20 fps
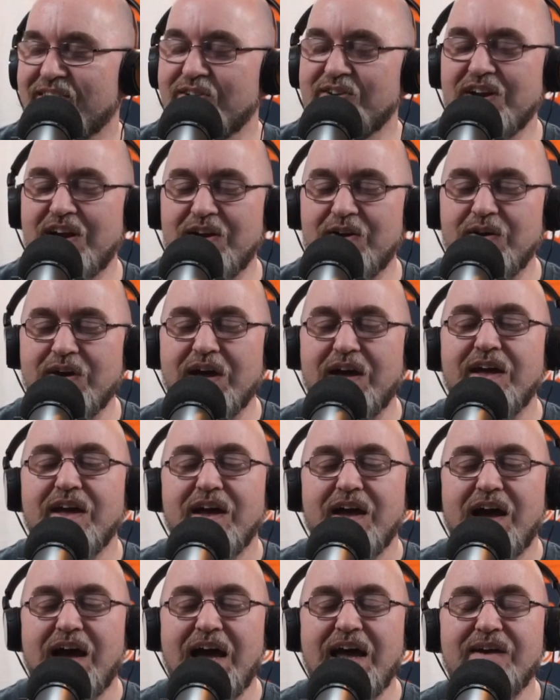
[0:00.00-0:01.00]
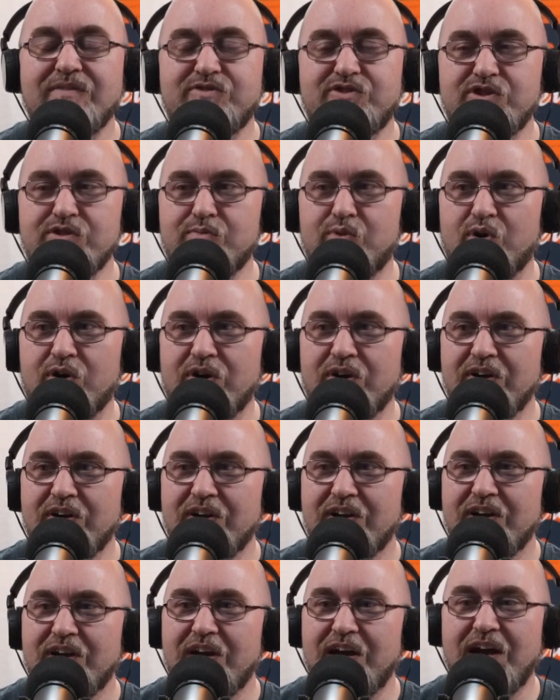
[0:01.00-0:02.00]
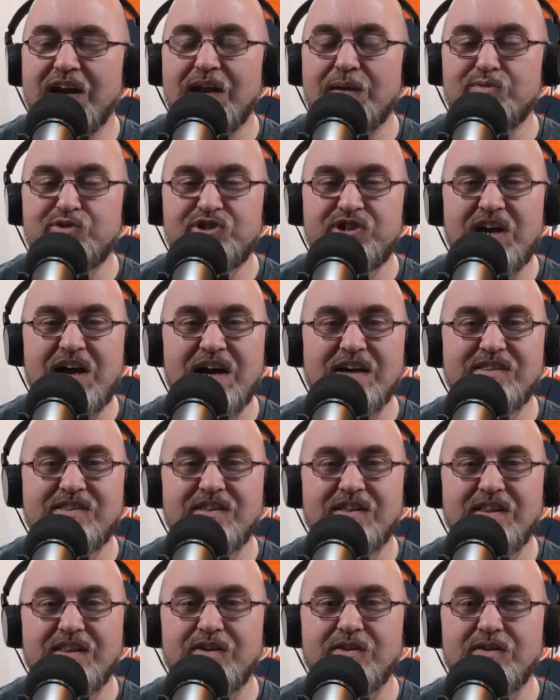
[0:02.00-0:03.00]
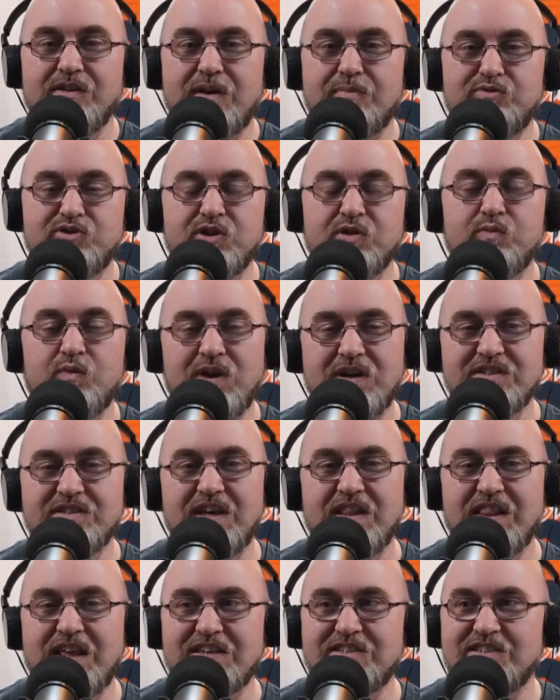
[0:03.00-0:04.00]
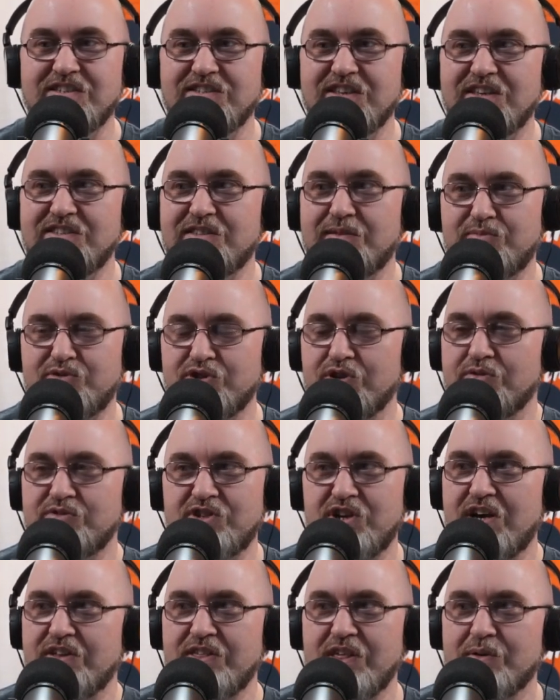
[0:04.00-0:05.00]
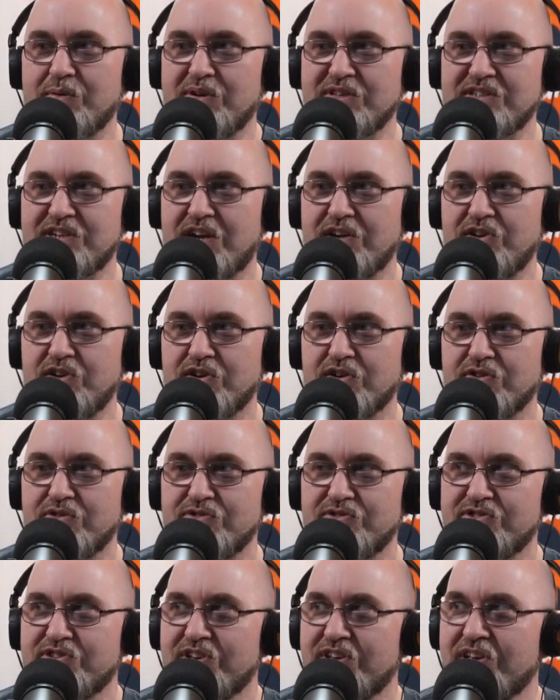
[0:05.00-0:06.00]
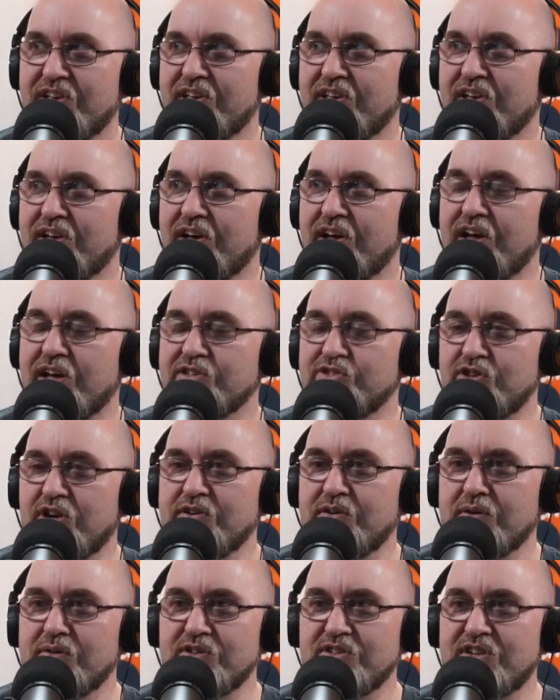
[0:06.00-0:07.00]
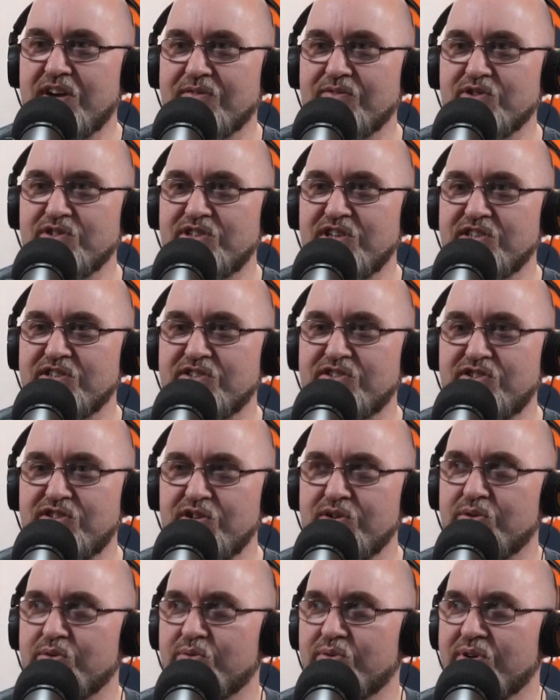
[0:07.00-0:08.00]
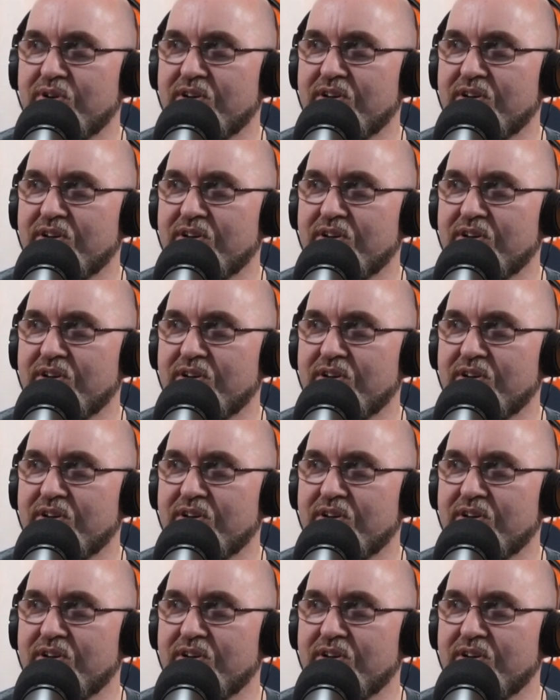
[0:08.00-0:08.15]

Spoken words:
You're done. Okay, I have two more, and I'm shocked. I'm sure one is on Les's list. I'm shocked the other one isn't on yours. Star Trek Discovery Season 2.